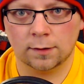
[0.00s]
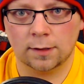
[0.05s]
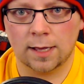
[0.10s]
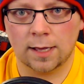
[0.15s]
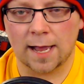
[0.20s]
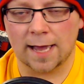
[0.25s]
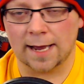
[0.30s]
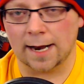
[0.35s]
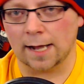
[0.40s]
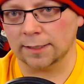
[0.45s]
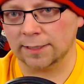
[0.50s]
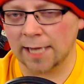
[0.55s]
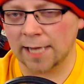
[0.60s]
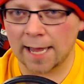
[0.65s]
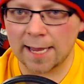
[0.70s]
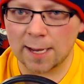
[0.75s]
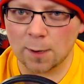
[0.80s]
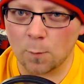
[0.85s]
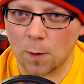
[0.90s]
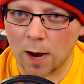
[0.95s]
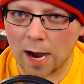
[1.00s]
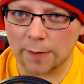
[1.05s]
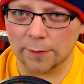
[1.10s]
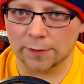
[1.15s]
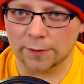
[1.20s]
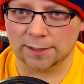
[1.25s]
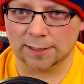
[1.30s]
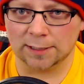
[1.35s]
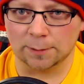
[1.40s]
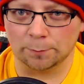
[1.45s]
And I'll tell you why
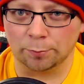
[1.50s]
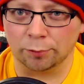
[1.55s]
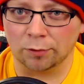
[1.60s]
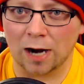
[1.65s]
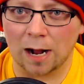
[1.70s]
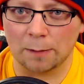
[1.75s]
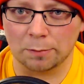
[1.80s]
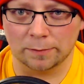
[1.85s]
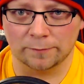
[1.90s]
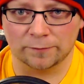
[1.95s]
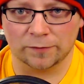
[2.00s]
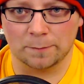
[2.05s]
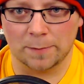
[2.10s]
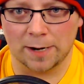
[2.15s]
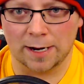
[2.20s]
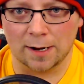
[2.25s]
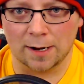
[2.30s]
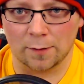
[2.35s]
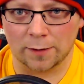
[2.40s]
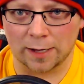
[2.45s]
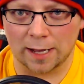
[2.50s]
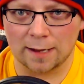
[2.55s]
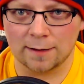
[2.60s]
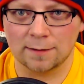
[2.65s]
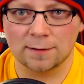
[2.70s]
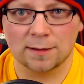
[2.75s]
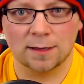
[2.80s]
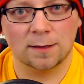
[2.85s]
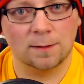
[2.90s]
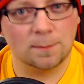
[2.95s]
this is a problem for me, okay?
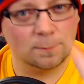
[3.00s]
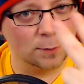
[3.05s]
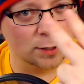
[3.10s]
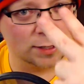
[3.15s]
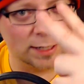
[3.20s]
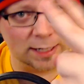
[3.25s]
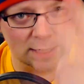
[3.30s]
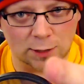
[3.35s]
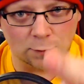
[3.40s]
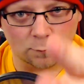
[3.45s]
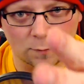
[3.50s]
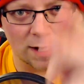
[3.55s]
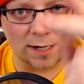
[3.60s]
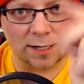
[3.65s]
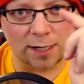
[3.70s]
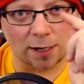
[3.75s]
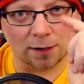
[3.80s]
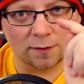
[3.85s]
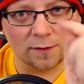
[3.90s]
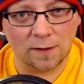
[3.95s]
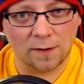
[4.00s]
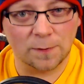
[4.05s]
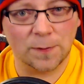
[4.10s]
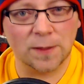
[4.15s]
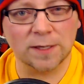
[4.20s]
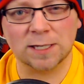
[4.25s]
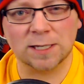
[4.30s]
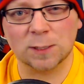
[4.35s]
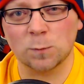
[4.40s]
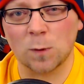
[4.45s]
Looking at you right here.
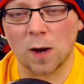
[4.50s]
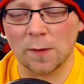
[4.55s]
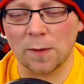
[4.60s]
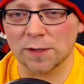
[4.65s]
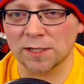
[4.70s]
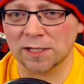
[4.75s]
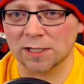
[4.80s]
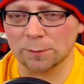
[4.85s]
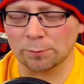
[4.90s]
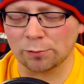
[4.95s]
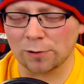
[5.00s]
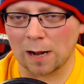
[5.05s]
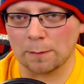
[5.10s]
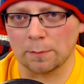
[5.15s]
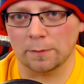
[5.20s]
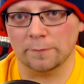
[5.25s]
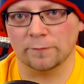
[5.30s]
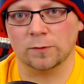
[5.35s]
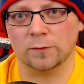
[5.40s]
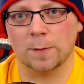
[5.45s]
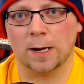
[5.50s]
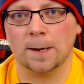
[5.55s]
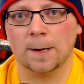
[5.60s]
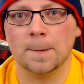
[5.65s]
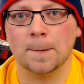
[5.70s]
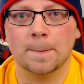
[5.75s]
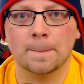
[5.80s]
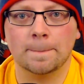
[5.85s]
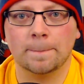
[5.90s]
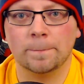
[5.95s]
This is why this is a problem for me.
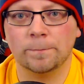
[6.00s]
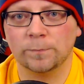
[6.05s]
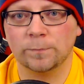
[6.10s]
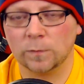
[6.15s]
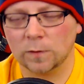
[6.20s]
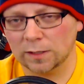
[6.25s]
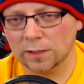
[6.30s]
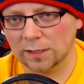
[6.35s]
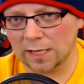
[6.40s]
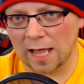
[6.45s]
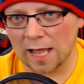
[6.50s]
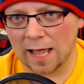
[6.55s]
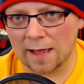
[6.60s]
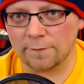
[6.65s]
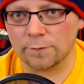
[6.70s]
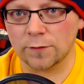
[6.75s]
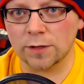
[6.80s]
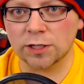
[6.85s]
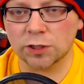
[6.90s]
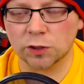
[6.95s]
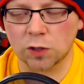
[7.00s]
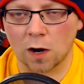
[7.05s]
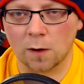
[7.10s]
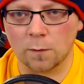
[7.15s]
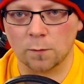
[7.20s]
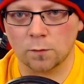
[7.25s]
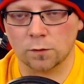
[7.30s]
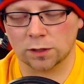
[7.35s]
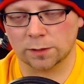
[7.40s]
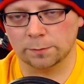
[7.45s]
Every Star
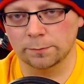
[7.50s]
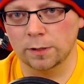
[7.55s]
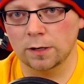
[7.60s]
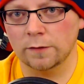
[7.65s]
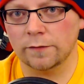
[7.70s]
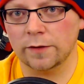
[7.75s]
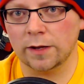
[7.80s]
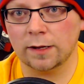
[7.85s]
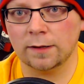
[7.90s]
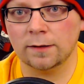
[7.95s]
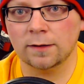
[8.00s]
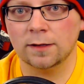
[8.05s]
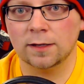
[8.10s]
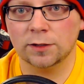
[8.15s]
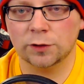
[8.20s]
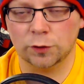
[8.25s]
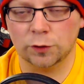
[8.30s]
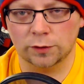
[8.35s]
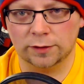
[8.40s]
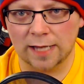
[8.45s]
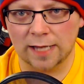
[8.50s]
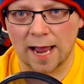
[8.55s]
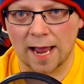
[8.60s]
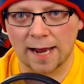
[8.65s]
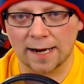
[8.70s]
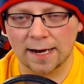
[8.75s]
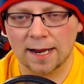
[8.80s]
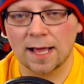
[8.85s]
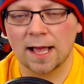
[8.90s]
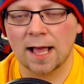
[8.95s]
Wars movie to
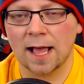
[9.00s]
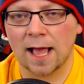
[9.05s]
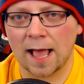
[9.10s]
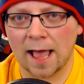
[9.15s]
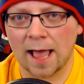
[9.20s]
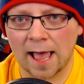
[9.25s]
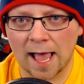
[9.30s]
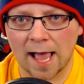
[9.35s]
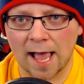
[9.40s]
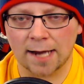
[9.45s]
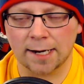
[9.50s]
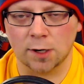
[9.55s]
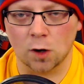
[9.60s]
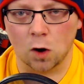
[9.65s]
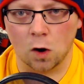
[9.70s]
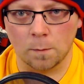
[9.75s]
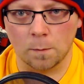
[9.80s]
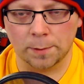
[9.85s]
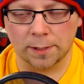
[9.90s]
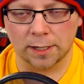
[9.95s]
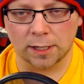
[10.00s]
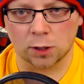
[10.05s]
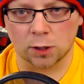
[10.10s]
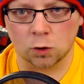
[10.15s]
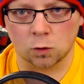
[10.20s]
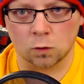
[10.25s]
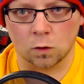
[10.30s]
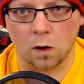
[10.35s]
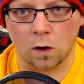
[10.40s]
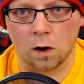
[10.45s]
date had an opening
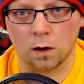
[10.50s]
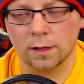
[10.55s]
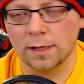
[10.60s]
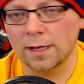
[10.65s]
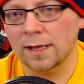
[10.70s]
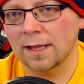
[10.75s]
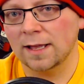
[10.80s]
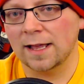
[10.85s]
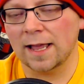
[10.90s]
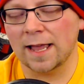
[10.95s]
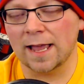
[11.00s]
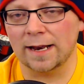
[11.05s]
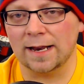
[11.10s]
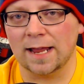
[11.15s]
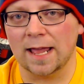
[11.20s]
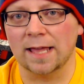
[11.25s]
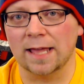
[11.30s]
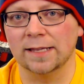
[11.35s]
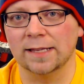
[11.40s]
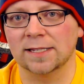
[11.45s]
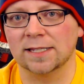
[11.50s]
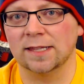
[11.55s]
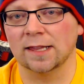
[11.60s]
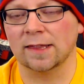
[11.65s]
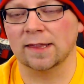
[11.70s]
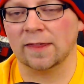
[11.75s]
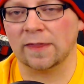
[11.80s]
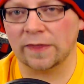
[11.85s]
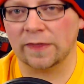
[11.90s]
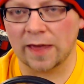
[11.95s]
crawl. It is the
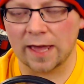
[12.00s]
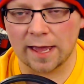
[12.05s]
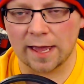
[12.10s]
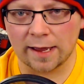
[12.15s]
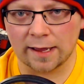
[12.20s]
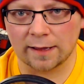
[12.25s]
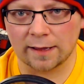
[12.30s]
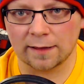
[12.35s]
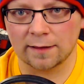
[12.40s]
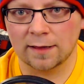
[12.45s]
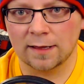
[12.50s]
thing,